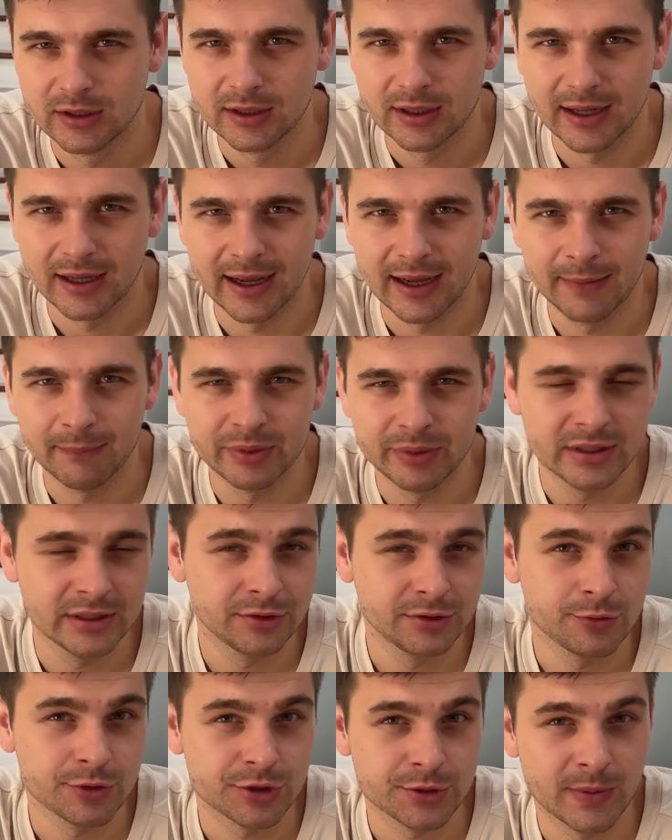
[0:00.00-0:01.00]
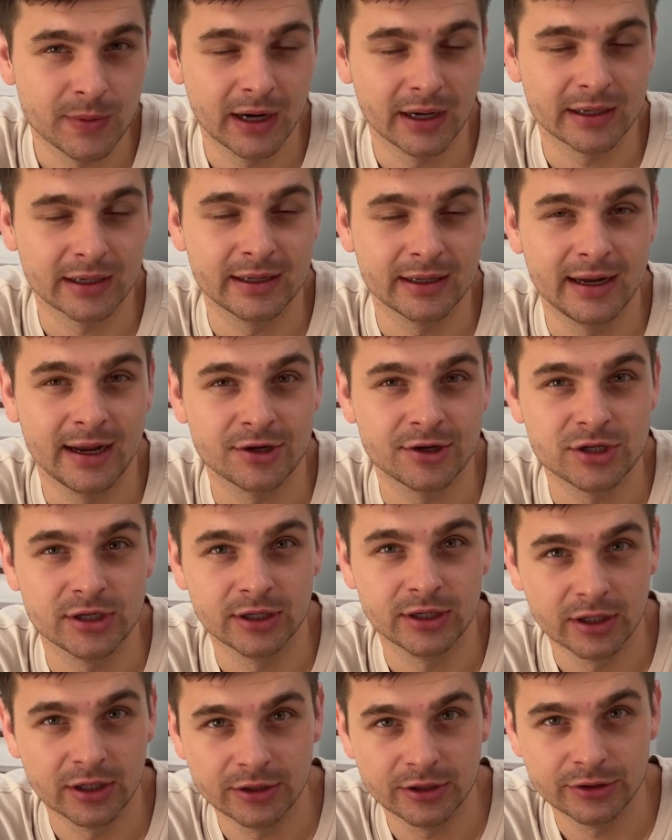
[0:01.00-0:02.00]
And being too smart can
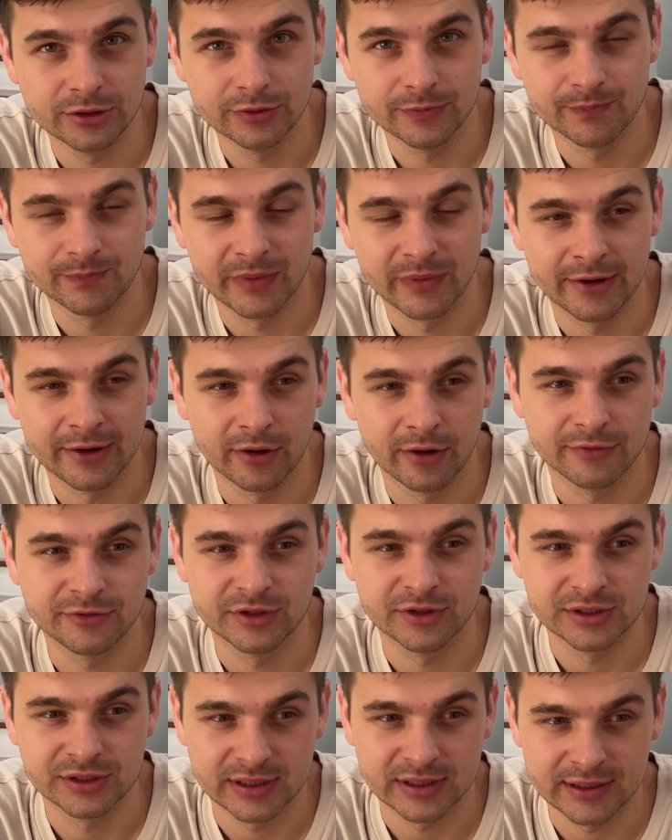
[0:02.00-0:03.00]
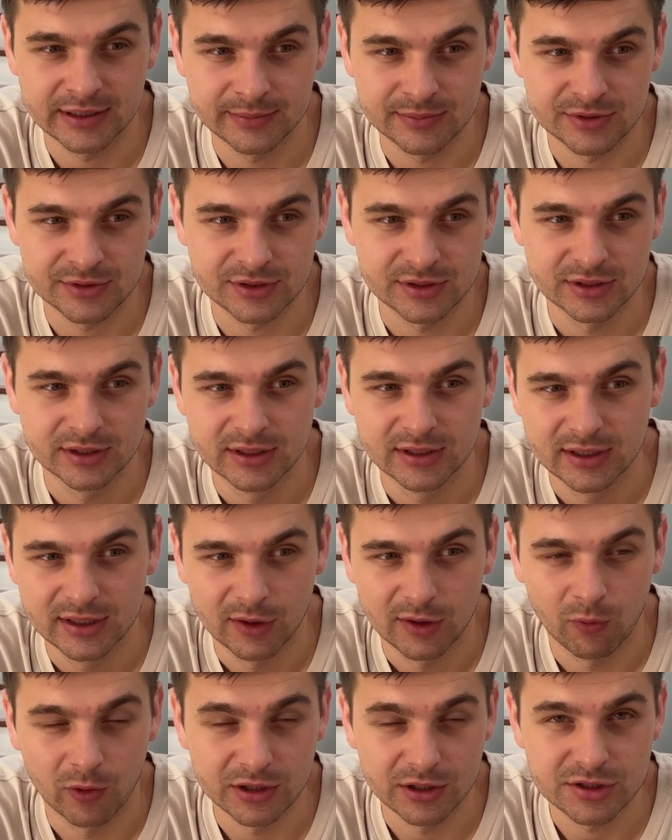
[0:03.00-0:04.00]
actually hurt you. And oftentimes,
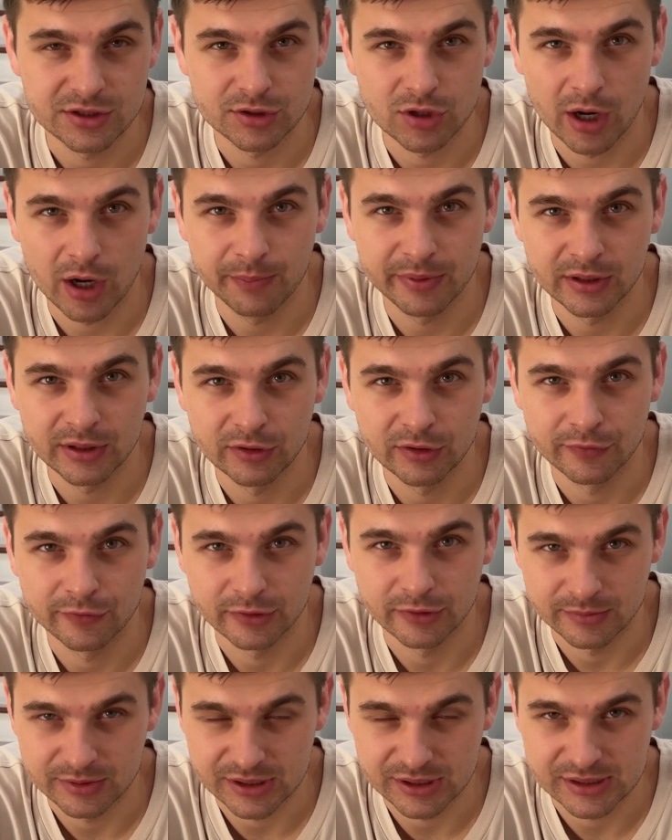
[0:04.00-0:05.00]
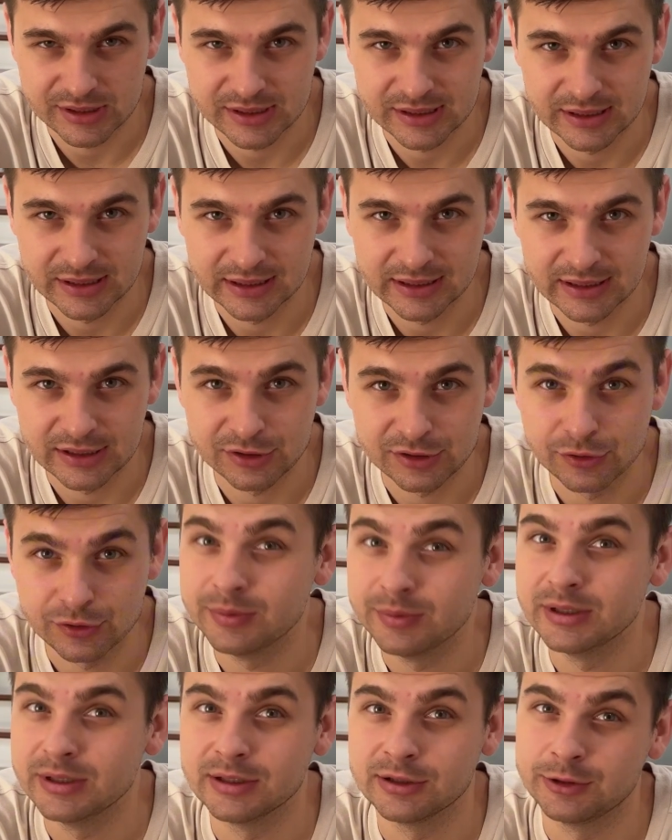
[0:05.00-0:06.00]
what's stopping you from succeeding is you
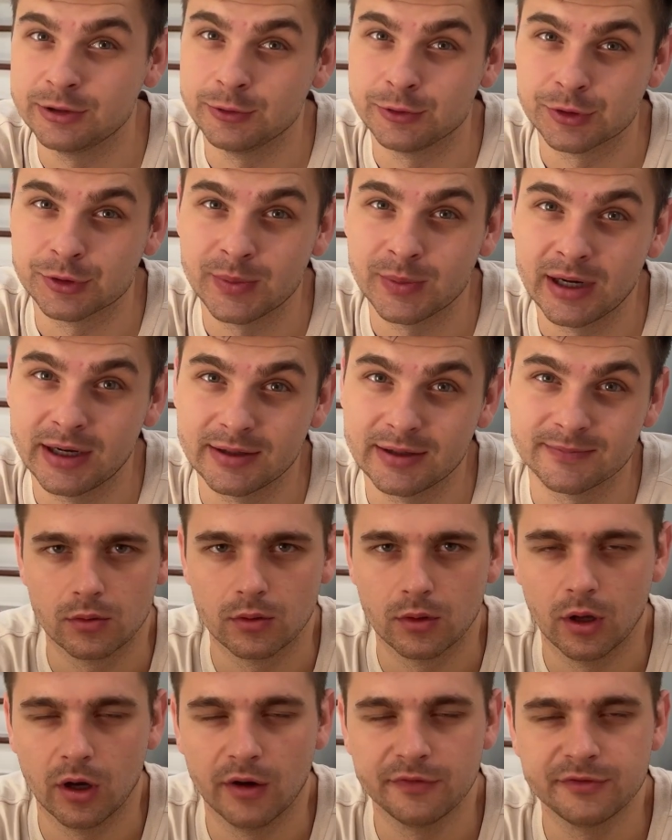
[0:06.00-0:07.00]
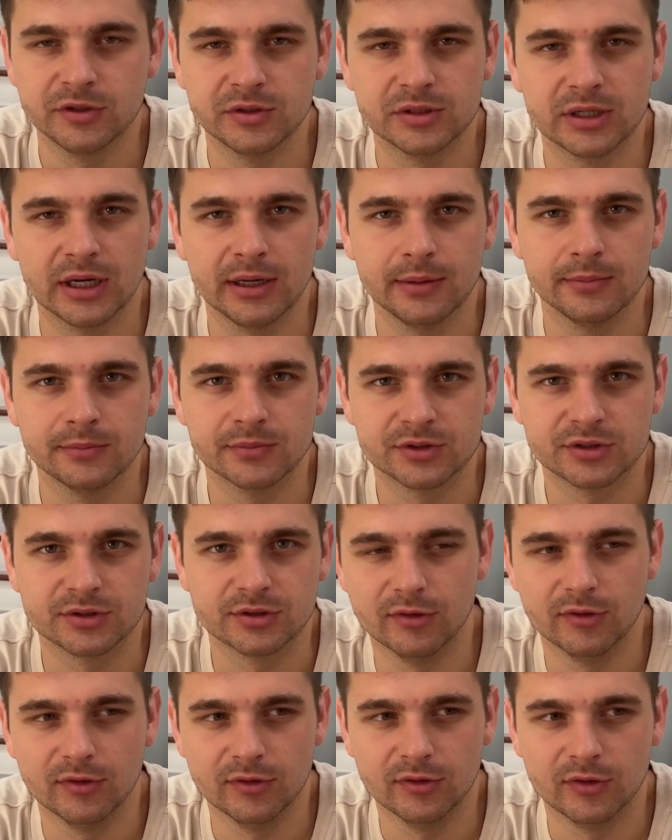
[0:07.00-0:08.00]
being too smart.
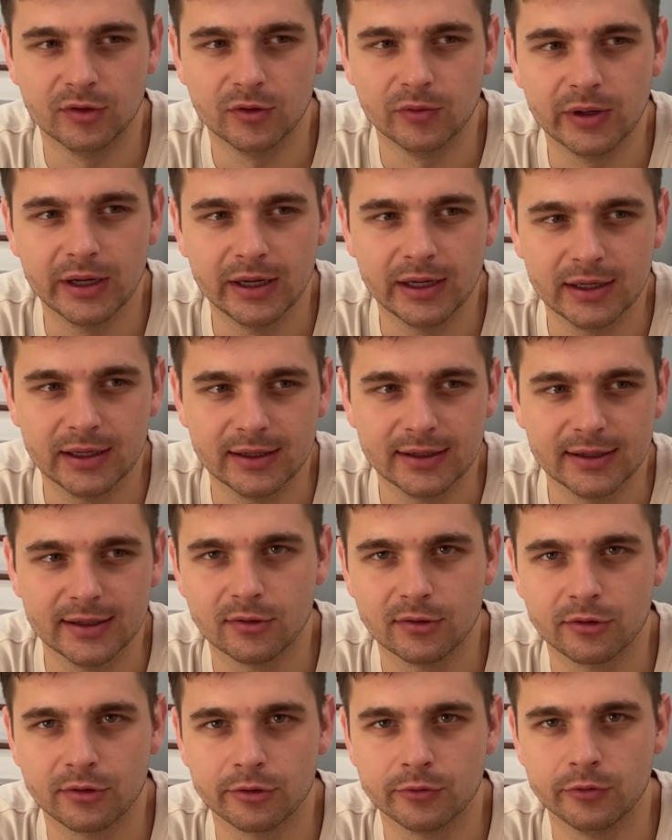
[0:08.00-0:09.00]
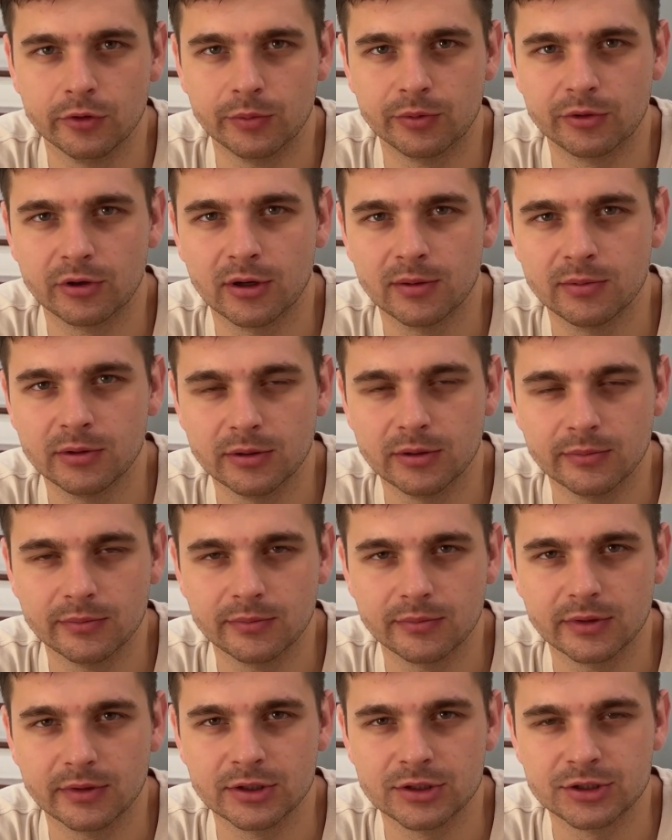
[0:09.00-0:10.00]
Oftentimes, the way through a problem
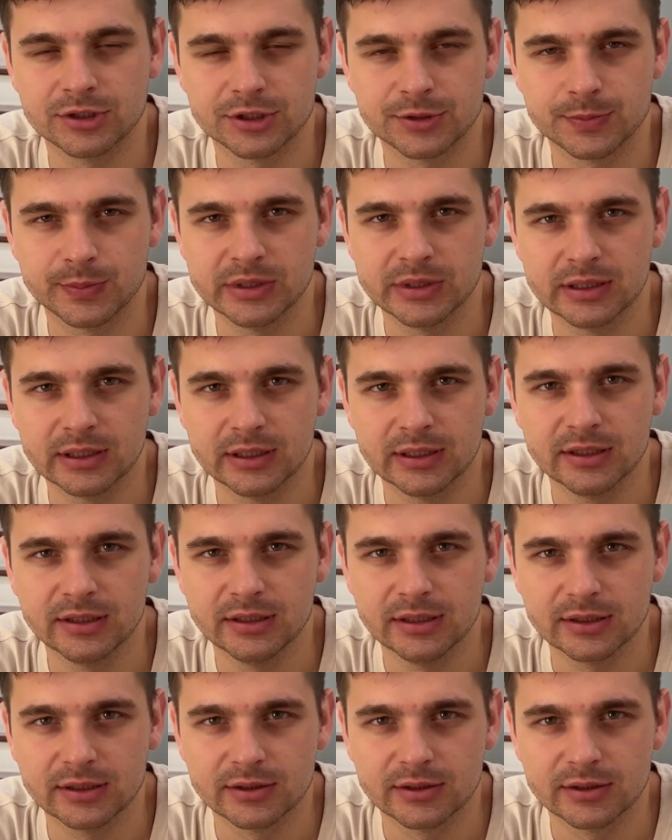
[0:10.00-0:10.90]
is just being an idiot.